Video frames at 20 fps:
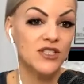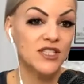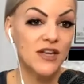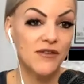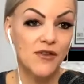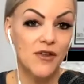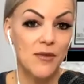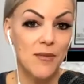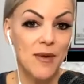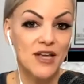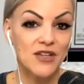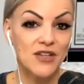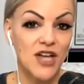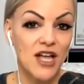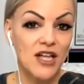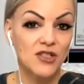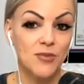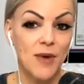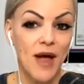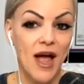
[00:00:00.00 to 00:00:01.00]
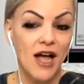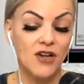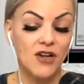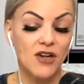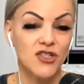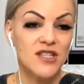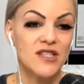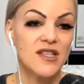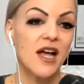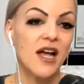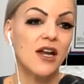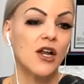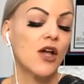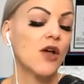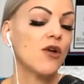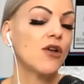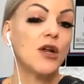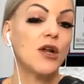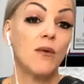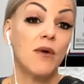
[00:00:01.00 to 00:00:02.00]
give her the base challenge pack. She's not going to go,
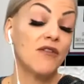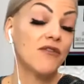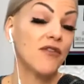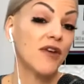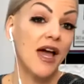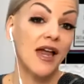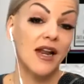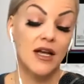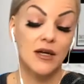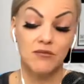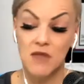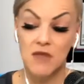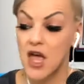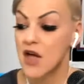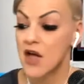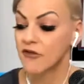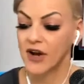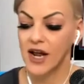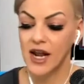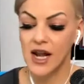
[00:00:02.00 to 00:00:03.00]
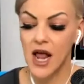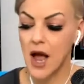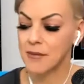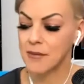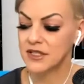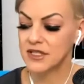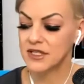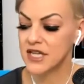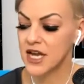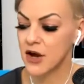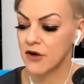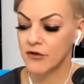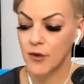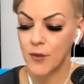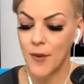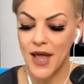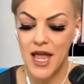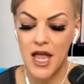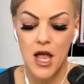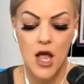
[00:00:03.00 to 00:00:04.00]
you know what? Forget it. I'm going to stay
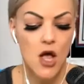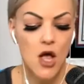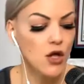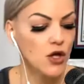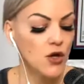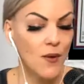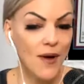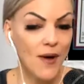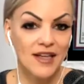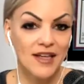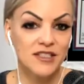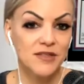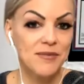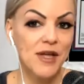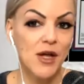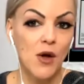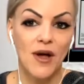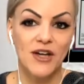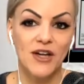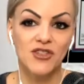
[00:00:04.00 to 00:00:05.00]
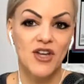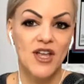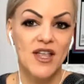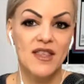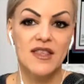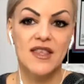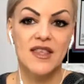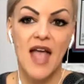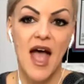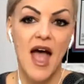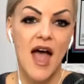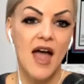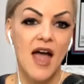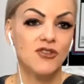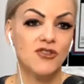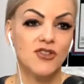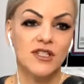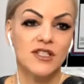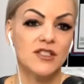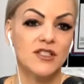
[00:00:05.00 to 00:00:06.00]
overweight. You ask me questions and
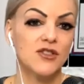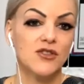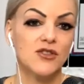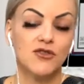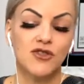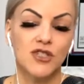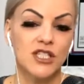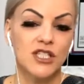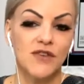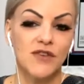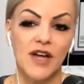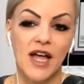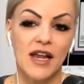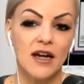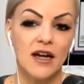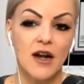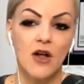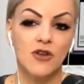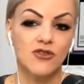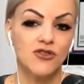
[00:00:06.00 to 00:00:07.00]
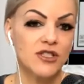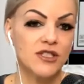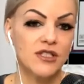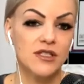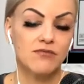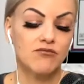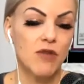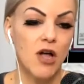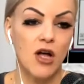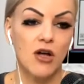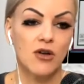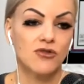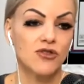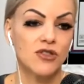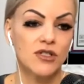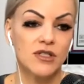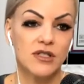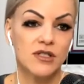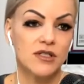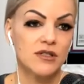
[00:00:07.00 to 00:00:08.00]
just forget it. I'll
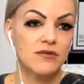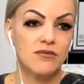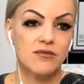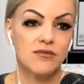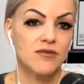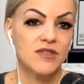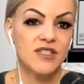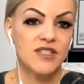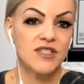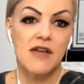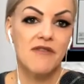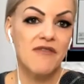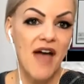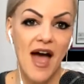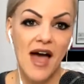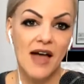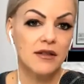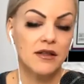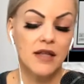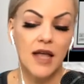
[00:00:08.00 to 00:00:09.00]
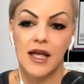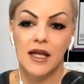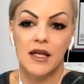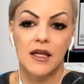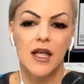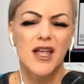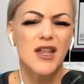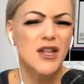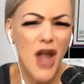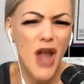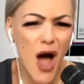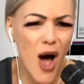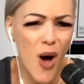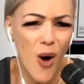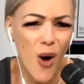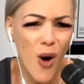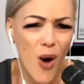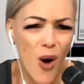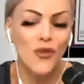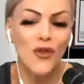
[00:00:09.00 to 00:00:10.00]
just stay fat. Like,
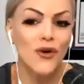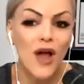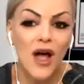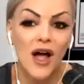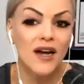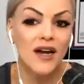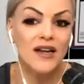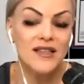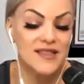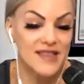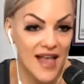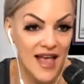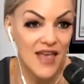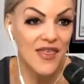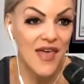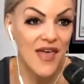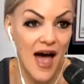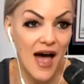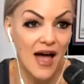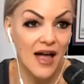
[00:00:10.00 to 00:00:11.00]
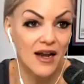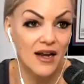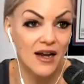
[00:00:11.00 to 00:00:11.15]
no, they're not going to say that.